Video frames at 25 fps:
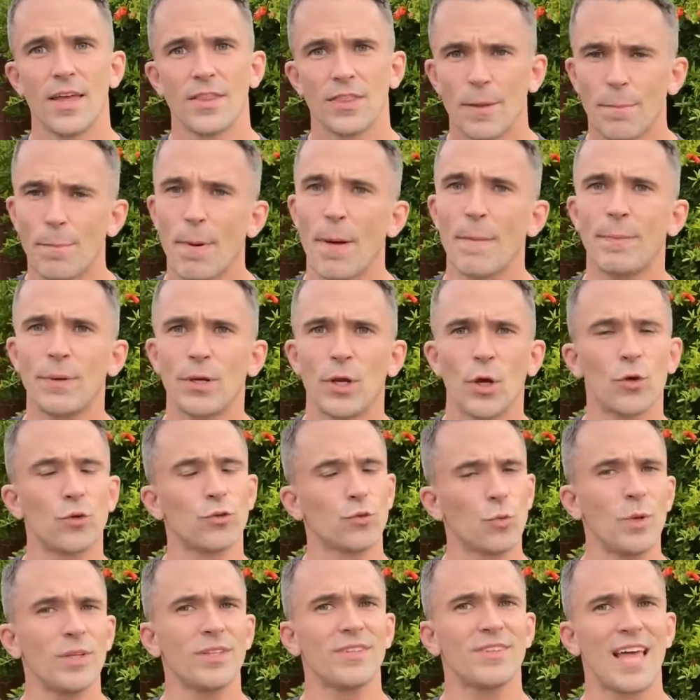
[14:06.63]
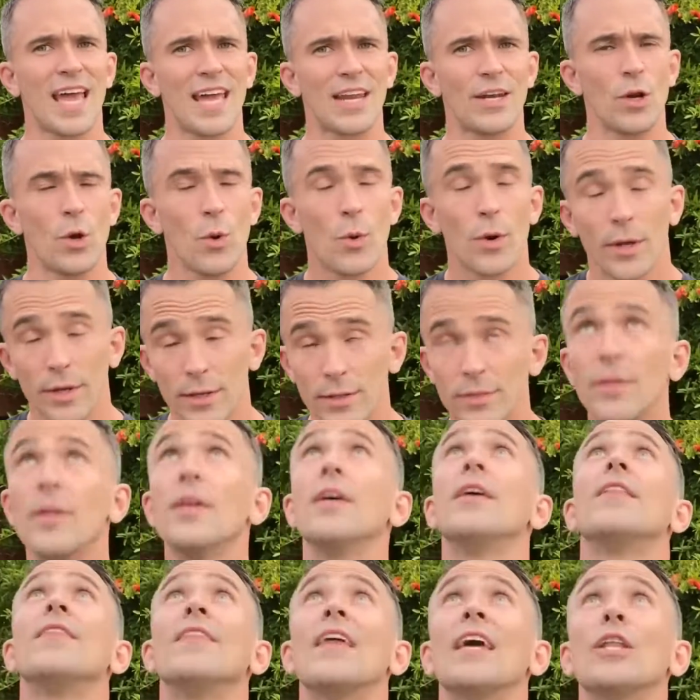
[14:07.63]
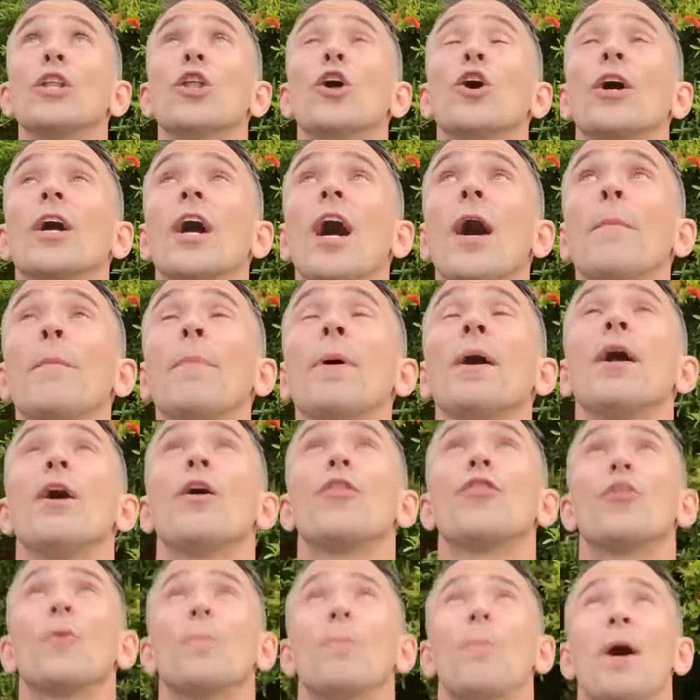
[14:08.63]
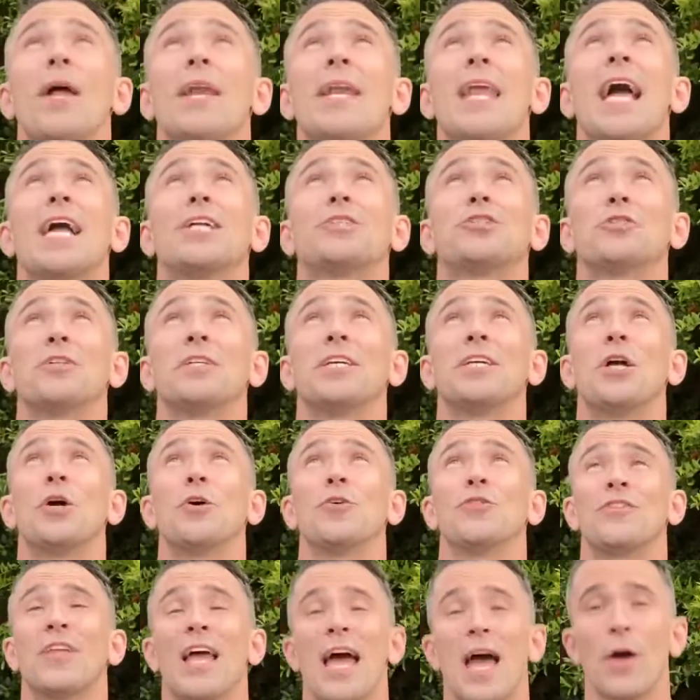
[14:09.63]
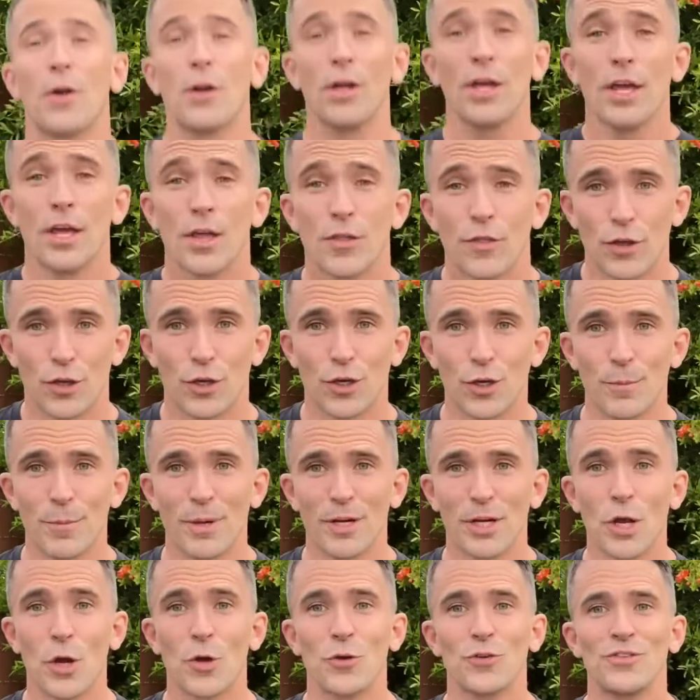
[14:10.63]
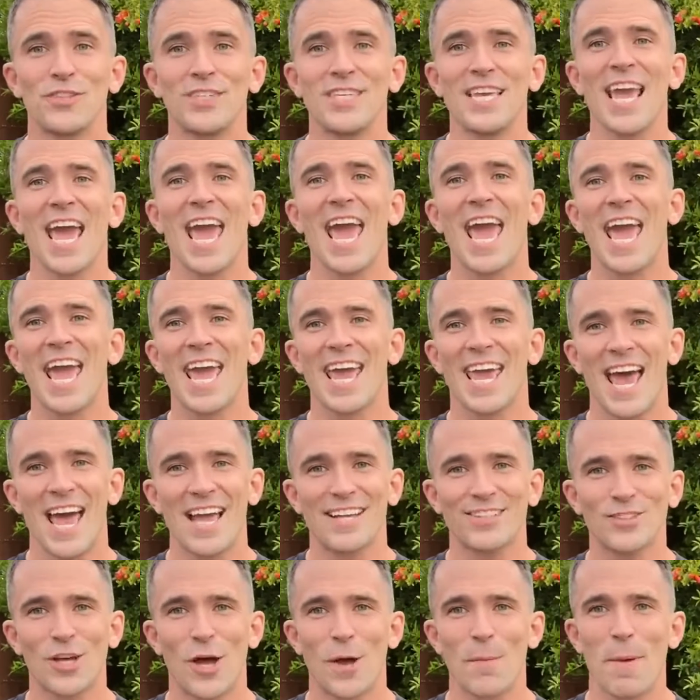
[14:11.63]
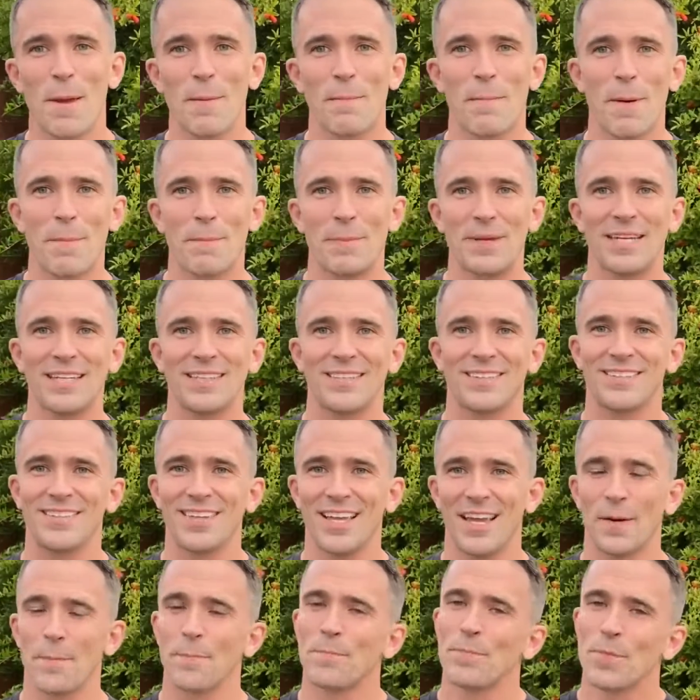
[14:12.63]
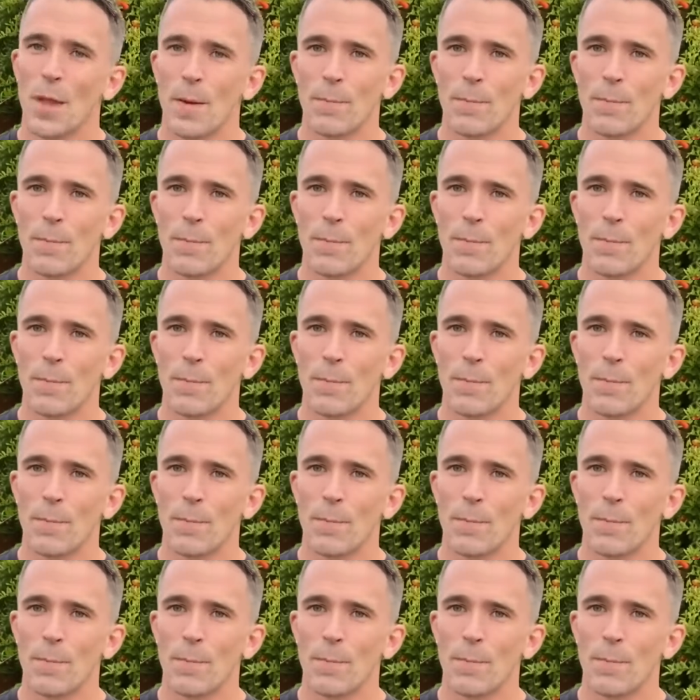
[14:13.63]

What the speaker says: The puppy goes, "What's that noise?" They look up, their butt naturally goes down. The human goes, "Yay, I taught my puppy to sit."